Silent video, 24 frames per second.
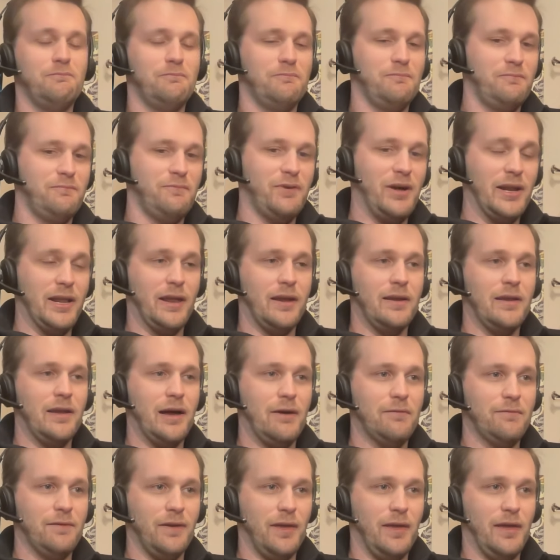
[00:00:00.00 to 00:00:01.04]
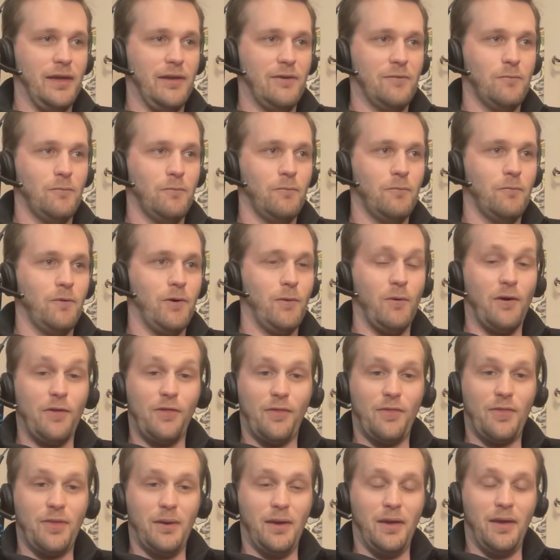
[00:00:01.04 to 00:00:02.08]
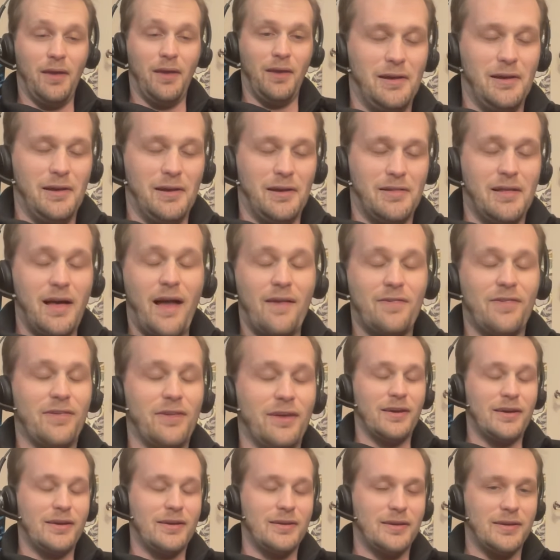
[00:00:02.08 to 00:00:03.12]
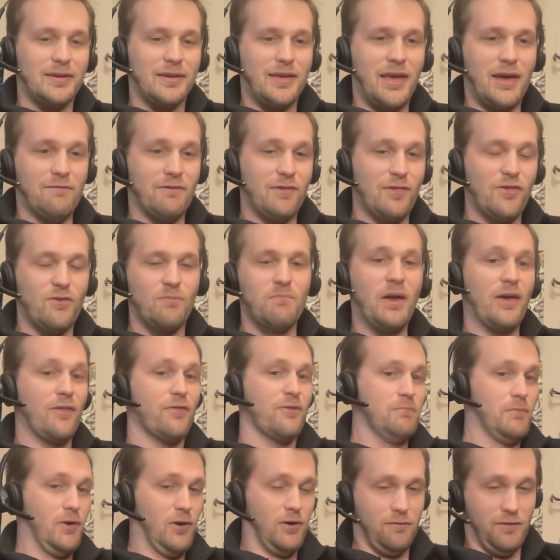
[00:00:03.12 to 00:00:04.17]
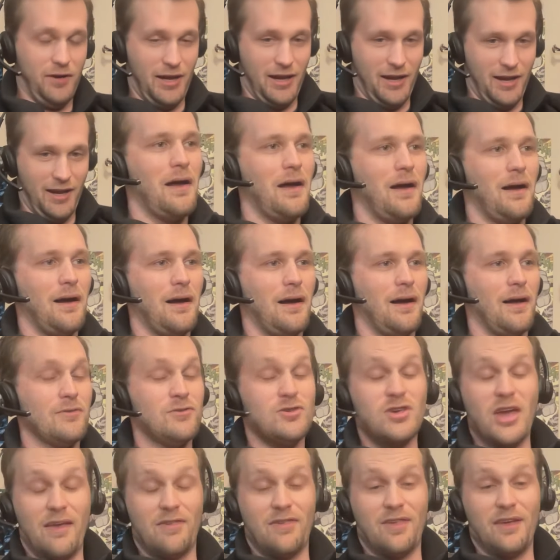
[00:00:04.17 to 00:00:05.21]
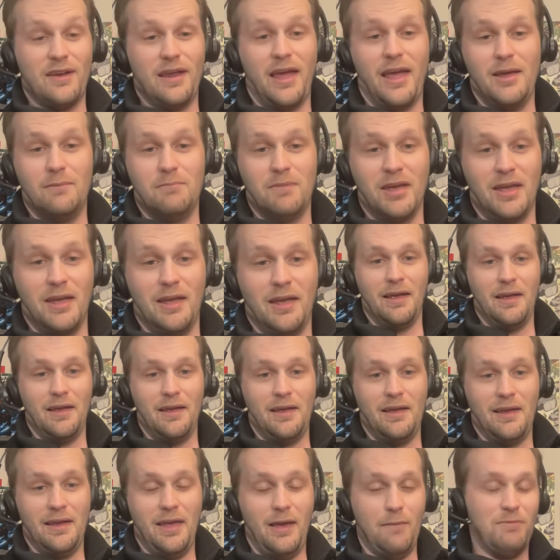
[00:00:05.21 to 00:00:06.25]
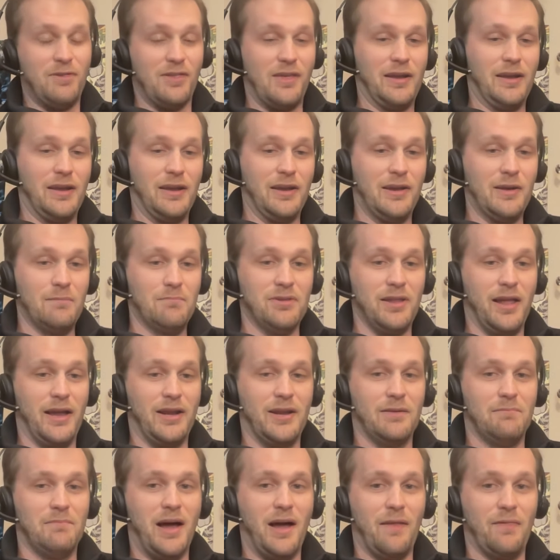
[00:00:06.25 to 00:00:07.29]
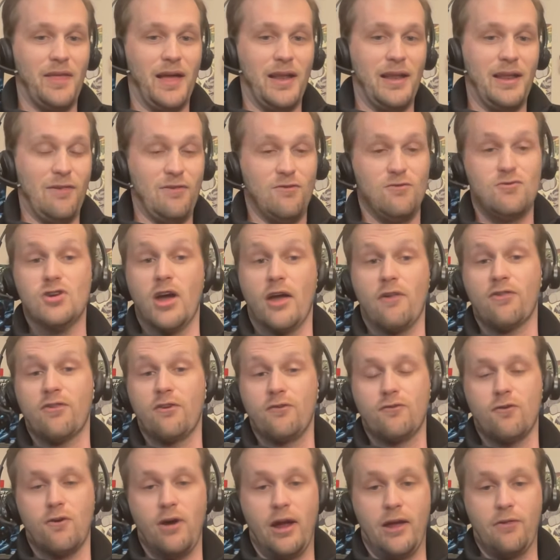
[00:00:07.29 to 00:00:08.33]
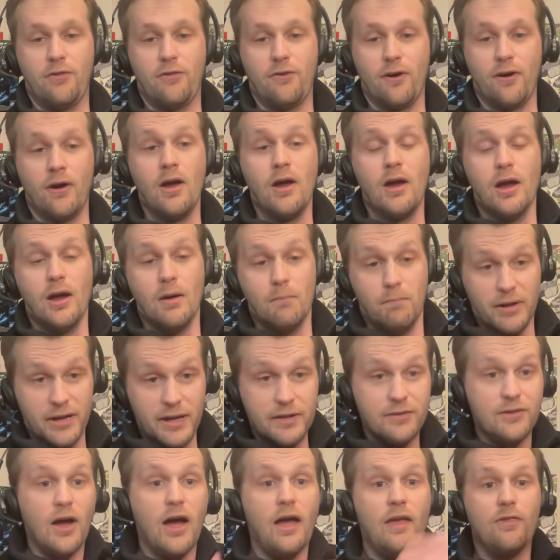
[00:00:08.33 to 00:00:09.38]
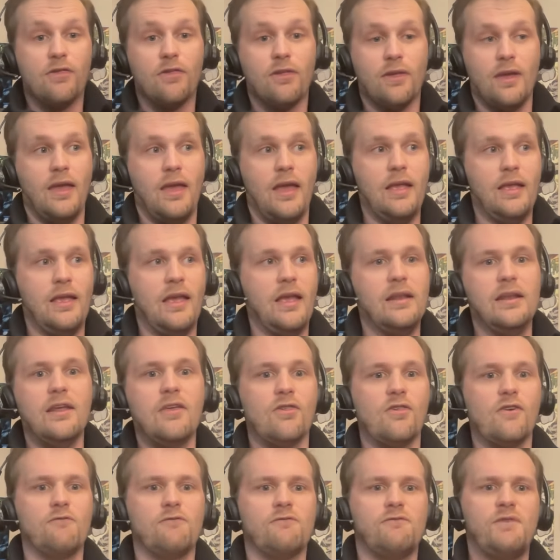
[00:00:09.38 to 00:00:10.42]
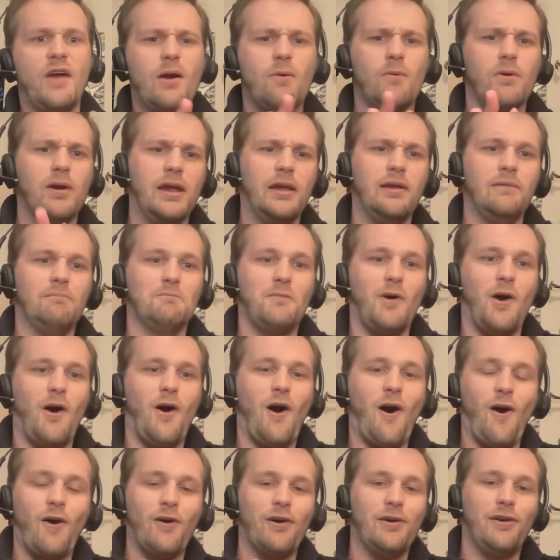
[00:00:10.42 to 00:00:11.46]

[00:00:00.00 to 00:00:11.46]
funny enough, in what was it, the classic Kevin Smith movie, uh, Chasing Amy, he keeps yeah. getting complained about that he's just a tracer. But it does, it, it is a very hard